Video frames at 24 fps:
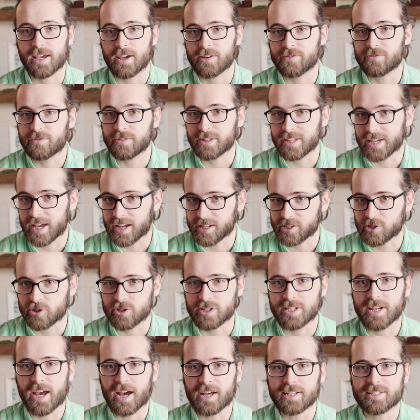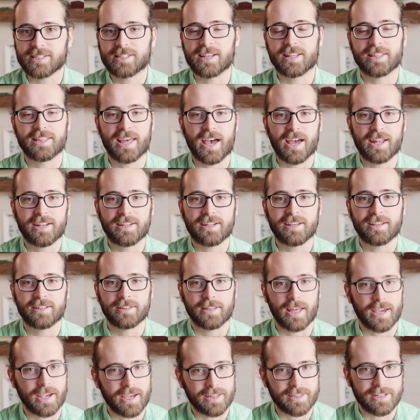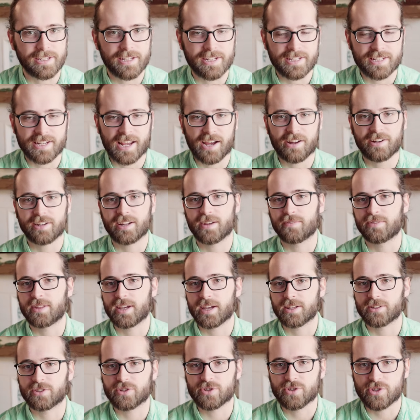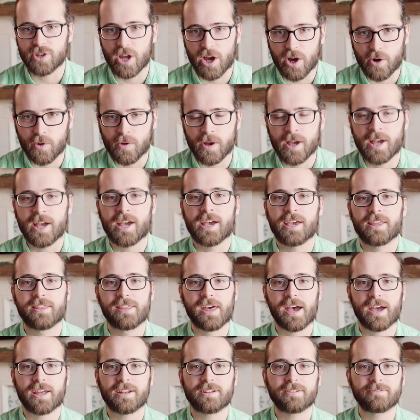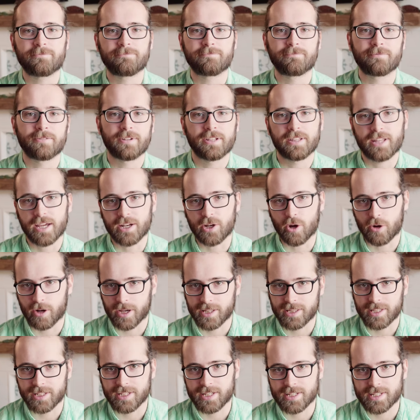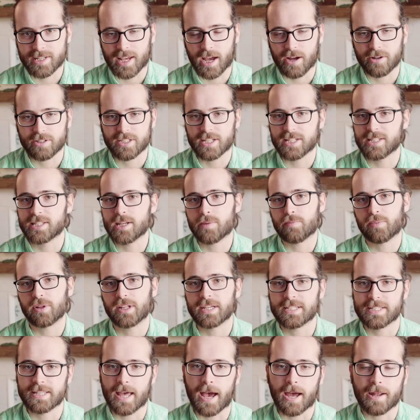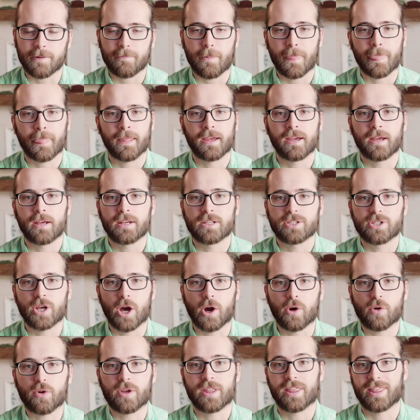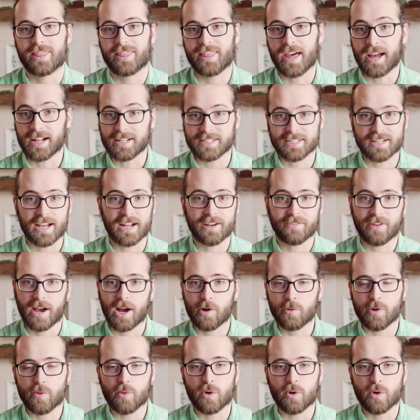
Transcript: If the answer is yes, then they get the discount. If the answer is no, then they don't get the discount. It's as simple as that. So that's kind of how we